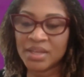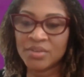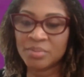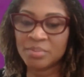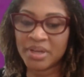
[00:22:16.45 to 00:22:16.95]
Thank
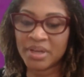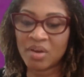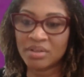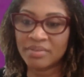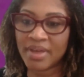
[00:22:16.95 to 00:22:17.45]
you for bringing
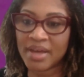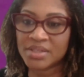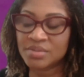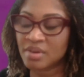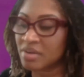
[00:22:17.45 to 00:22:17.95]
all of
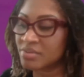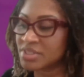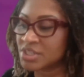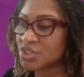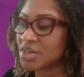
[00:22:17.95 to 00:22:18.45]
that to the
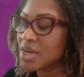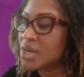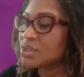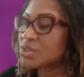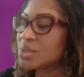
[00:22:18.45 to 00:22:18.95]
conversation.
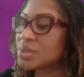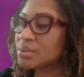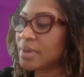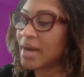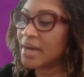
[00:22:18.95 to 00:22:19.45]

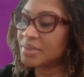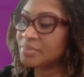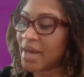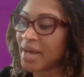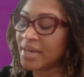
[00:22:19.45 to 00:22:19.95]
So
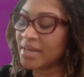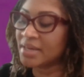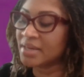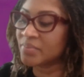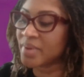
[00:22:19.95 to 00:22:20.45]

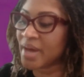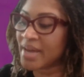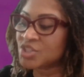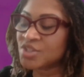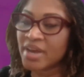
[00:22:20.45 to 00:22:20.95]
I
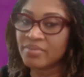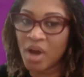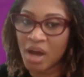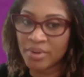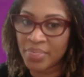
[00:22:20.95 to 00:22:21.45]
actually have
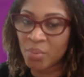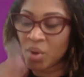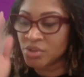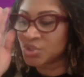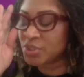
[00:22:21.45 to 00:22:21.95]
not read the
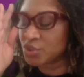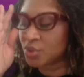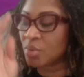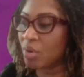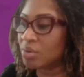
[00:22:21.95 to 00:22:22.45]
Wall Street
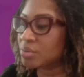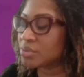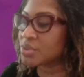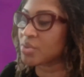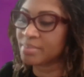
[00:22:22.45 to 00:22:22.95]
Journal
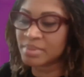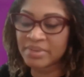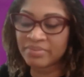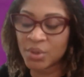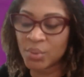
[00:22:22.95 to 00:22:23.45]
article, so I'm
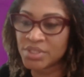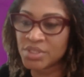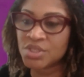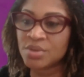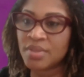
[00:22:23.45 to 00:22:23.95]
definitely going
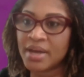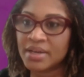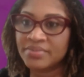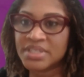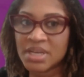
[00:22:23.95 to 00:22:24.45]
to do
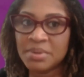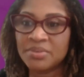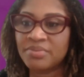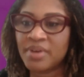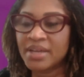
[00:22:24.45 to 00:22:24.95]
that. And if the team
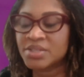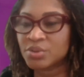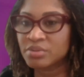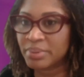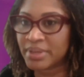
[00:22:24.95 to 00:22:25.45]
could find it,
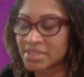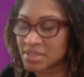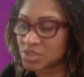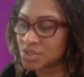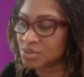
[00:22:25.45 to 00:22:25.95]
certainly
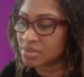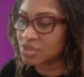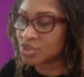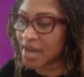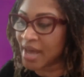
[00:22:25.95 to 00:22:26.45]
place it into
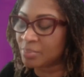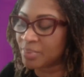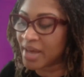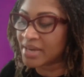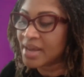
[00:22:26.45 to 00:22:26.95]
the chat.
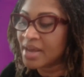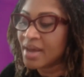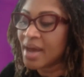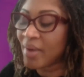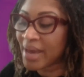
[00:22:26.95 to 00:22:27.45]
But
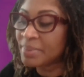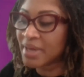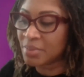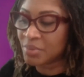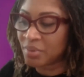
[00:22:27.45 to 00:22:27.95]
how I
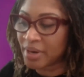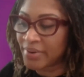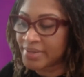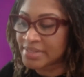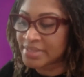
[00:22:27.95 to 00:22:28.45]
became
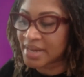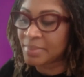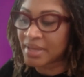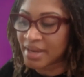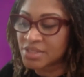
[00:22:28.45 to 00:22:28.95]
aware is that
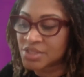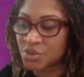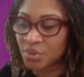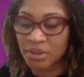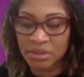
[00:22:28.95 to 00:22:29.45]
I'm connected
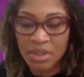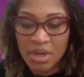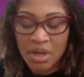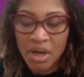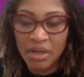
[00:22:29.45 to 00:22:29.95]
to her
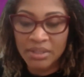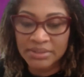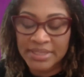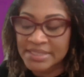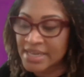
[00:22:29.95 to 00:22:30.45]

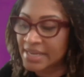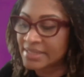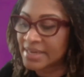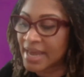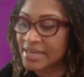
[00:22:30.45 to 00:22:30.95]
on
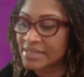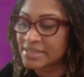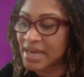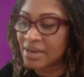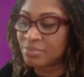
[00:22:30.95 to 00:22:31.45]
LinkedIn,
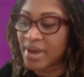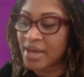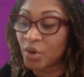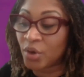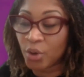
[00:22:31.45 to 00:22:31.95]
and I
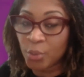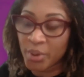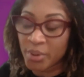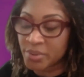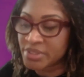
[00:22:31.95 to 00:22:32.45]
read her
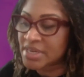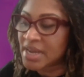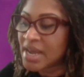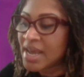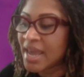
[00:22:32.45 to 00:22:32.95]

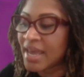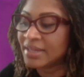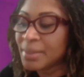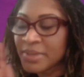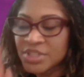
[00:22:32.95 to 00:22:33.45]
post.
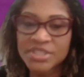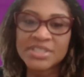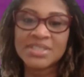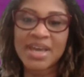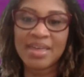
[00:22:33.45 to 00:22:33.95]
And let me
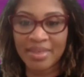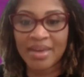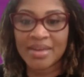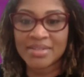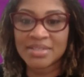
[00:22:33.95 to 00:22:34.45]
just say
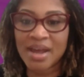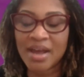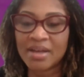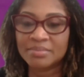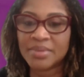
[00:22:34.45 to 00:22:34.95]
this,
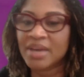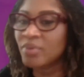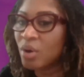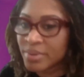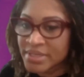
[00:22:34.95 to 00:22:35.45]

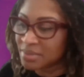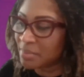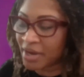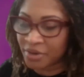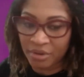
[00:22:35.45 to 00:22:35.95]
I've always
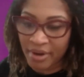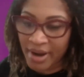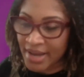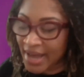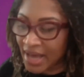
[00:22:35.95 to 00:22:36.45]
admired her.
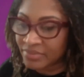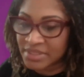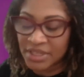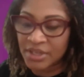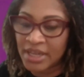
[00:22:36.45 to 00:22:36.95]
I have.
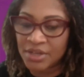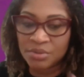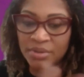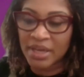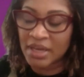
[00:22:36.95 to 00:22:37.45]
And again,
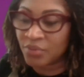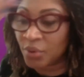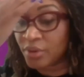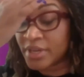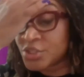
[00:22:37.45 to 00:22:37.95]
you gave
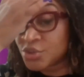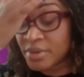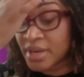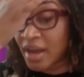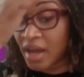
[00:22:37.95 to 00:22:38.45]
her
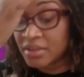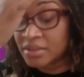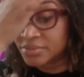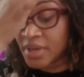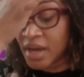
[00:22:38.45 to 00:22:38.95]
history
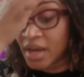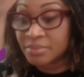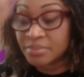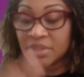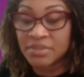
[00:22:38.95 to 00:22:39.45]
of
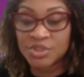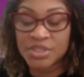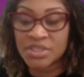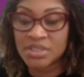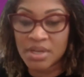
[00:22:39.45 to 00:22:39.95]

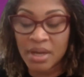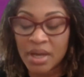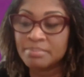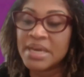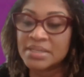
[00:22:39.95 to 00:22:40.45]
just
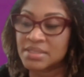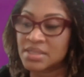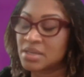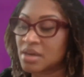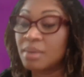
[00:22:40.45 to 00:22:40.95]

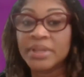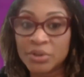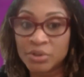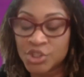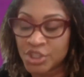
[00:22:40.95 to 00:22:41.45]
amazing
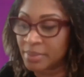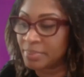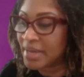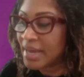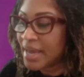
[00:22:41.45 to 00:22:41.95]
leadership.